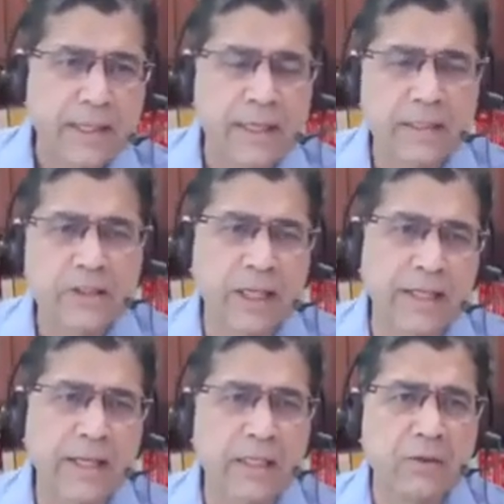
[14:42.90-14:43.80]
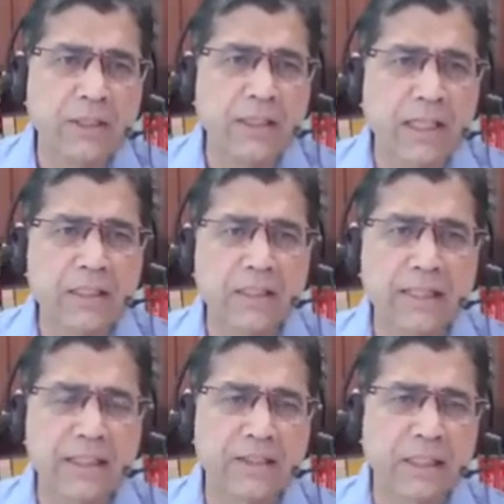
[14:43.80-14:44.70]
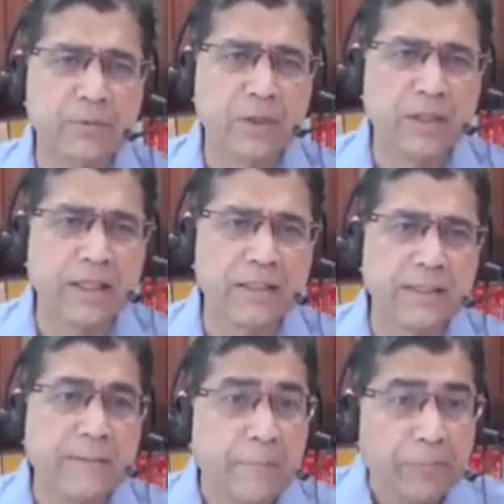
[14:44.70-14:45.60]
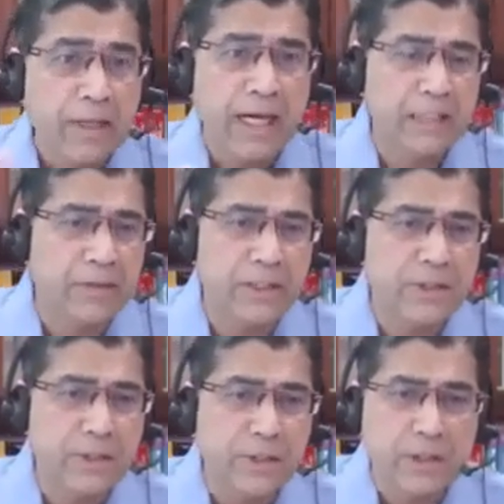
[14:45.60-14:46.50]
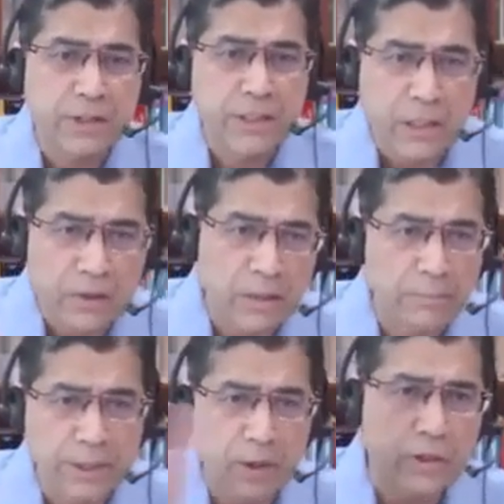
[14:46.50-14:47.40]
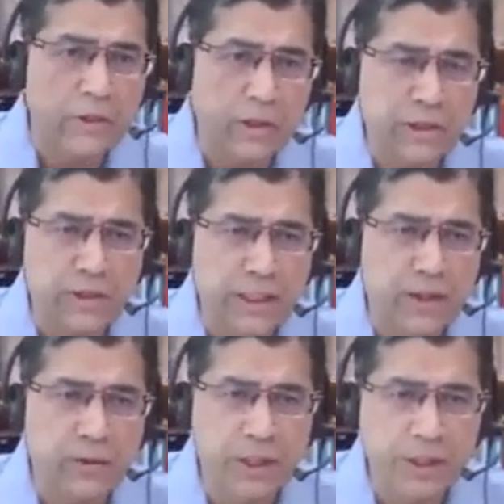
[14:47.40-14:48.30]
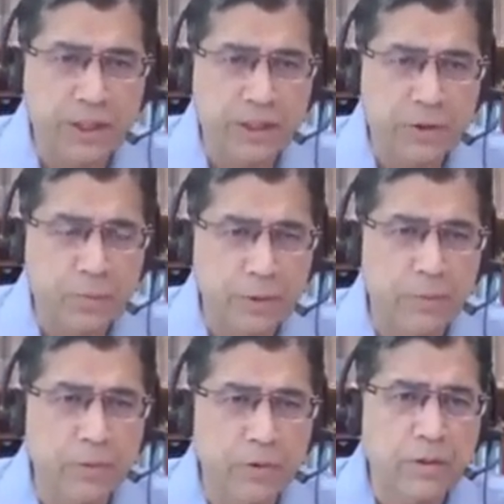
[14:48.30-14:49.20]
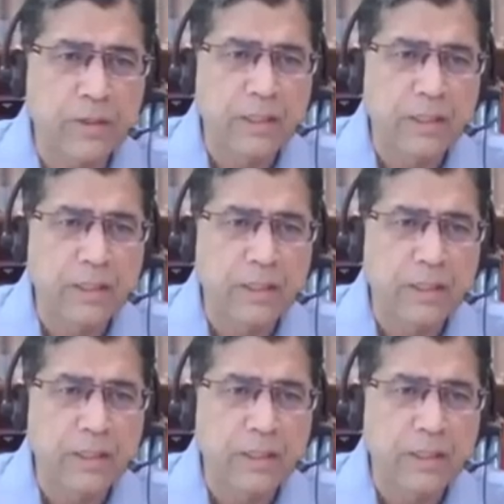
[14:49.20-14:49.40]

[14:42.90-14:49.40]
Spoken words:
in striking down the National Tax Tribunal case. Otherwise, see now company law has gone straight to the Supreme Court.